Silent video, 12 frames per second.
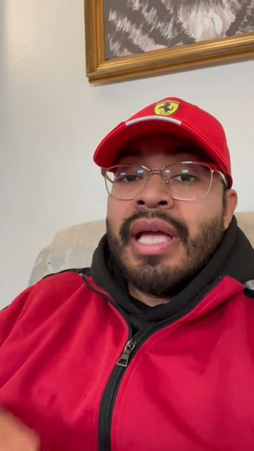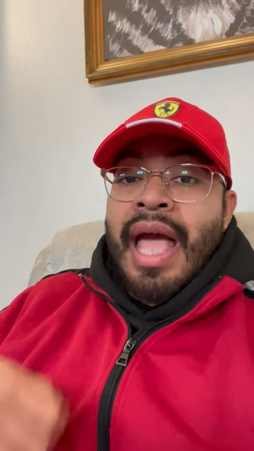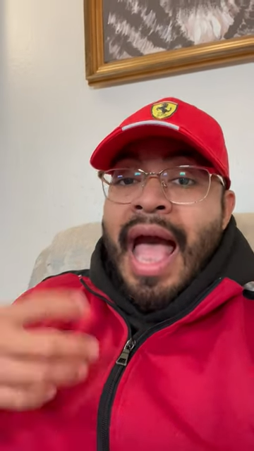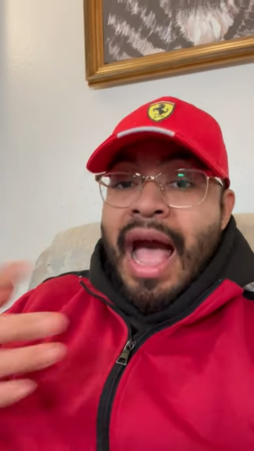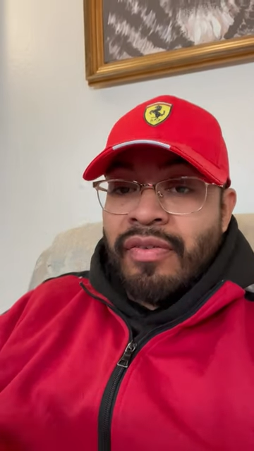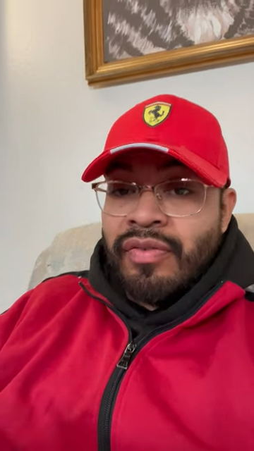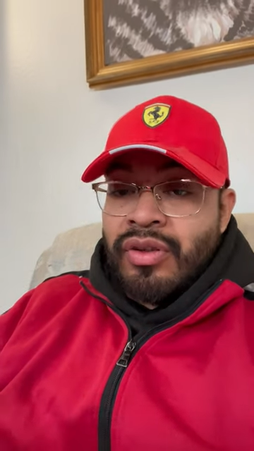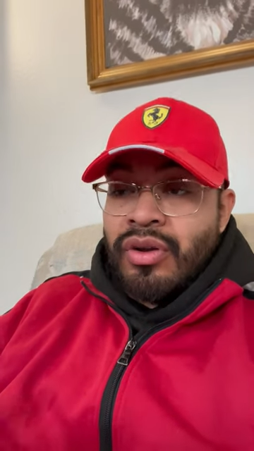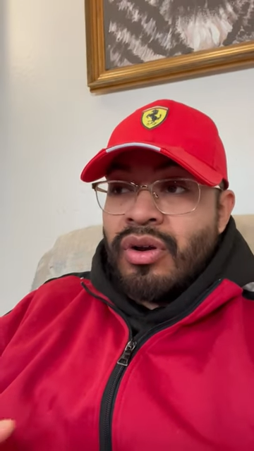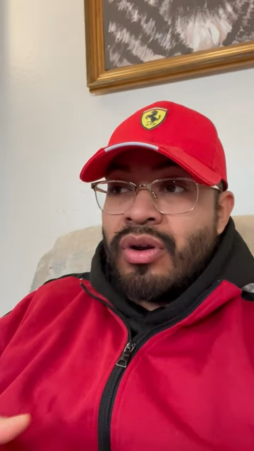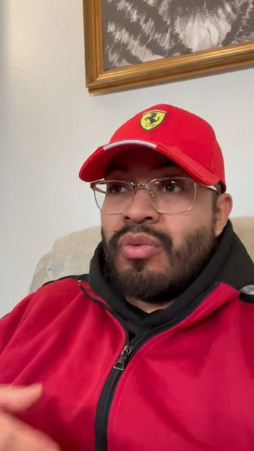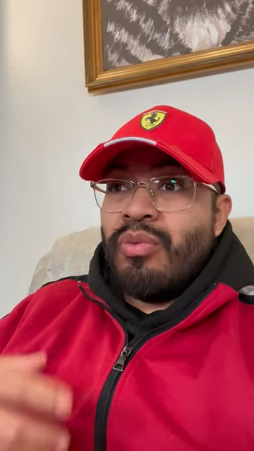
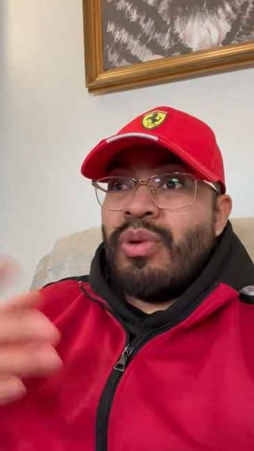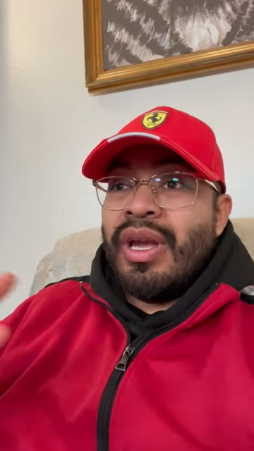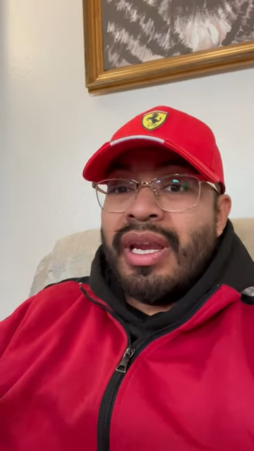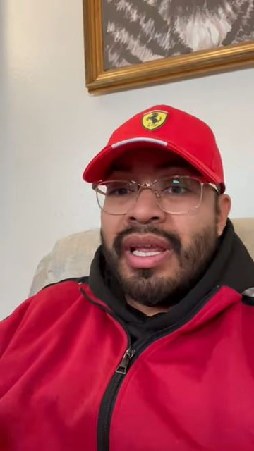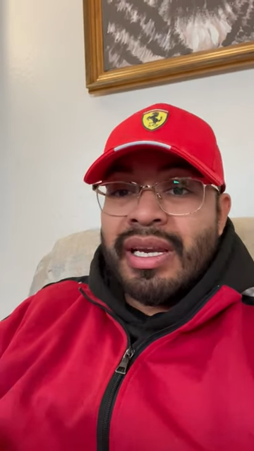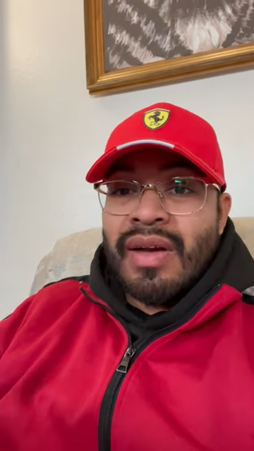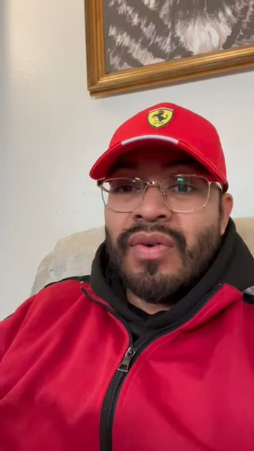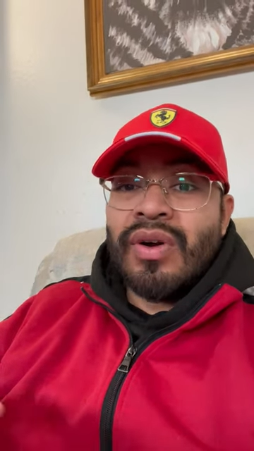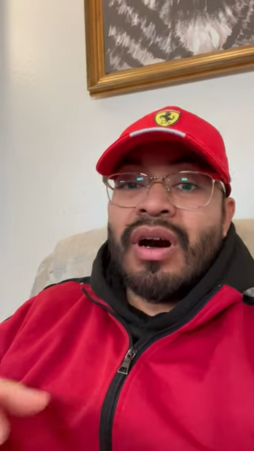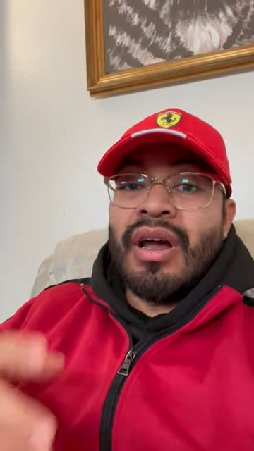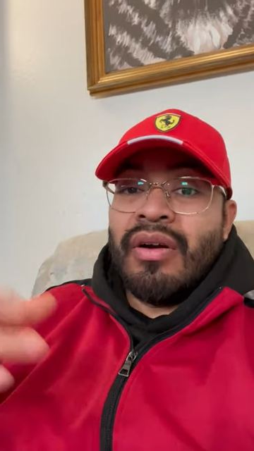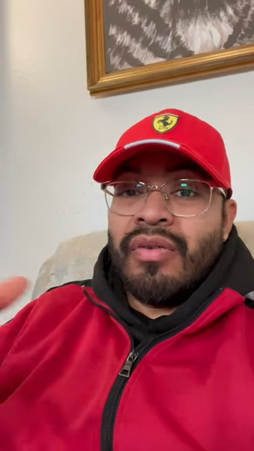after reading Neville
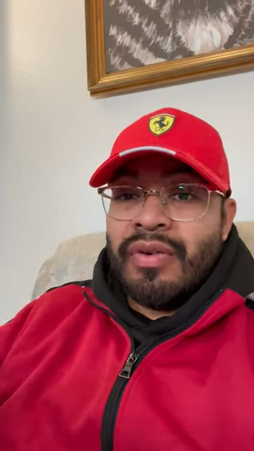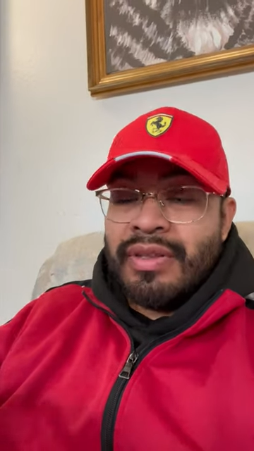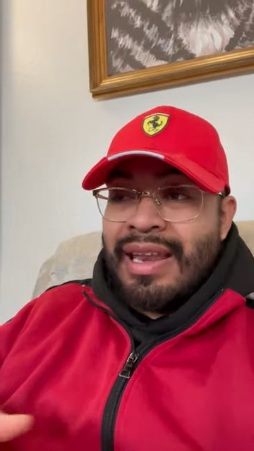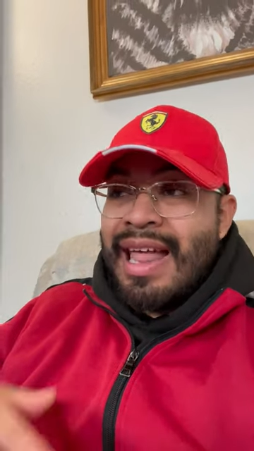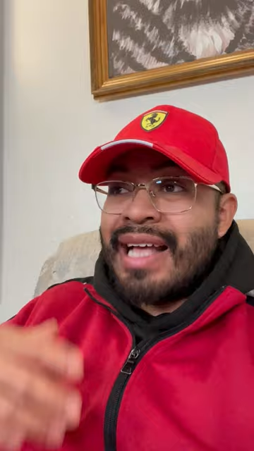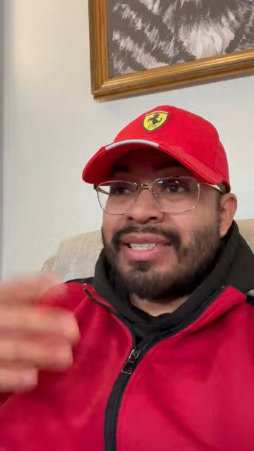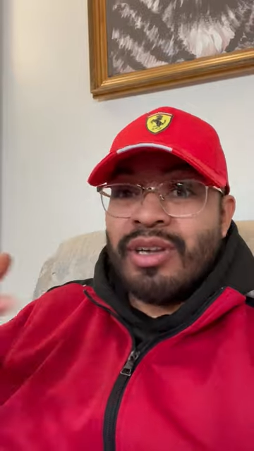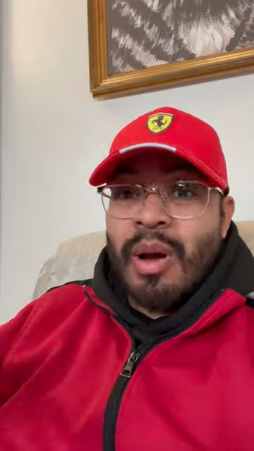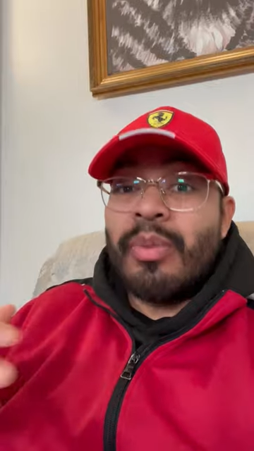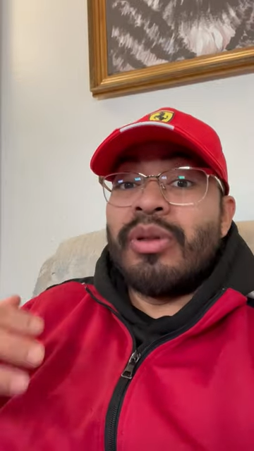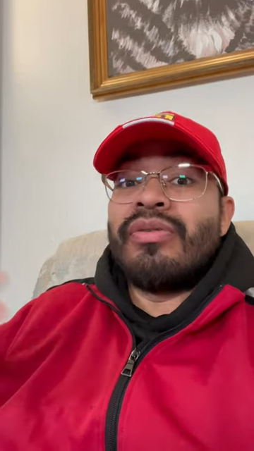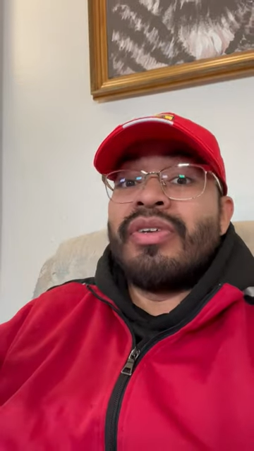Goddard for the last
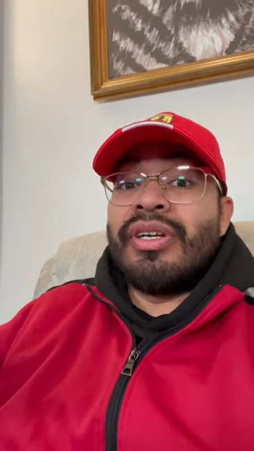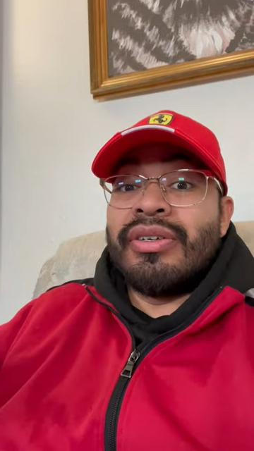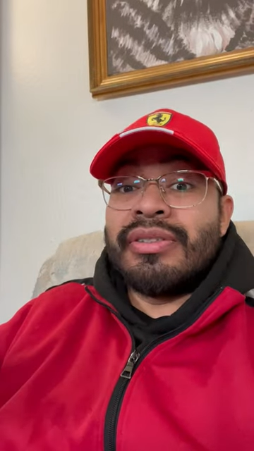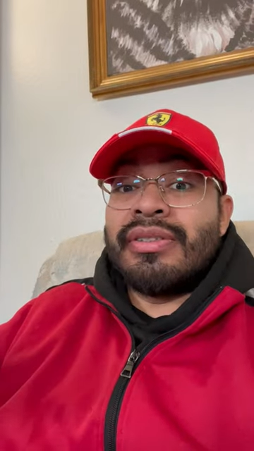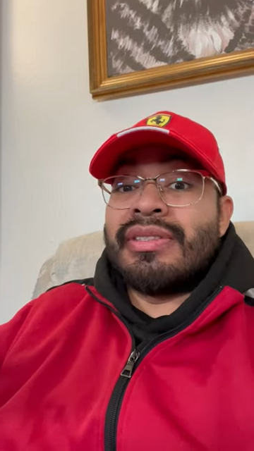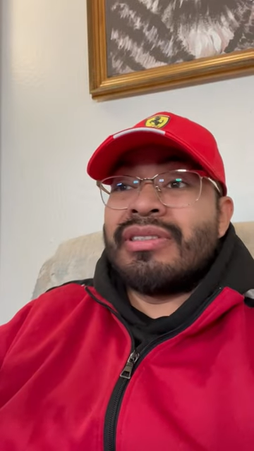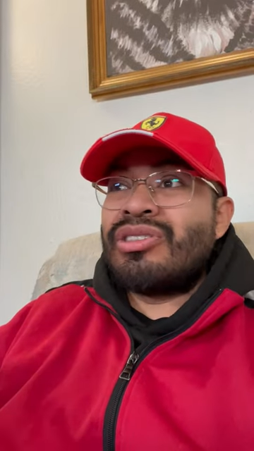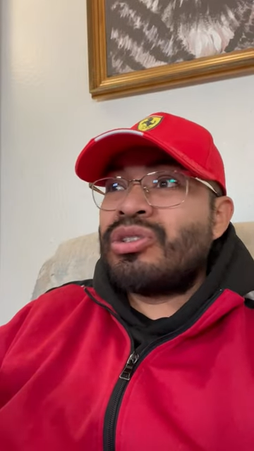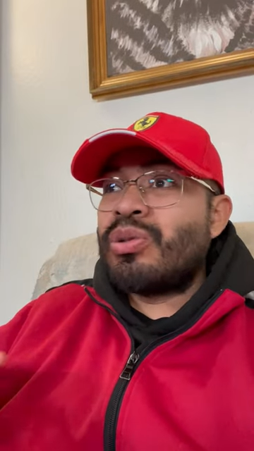couple of years since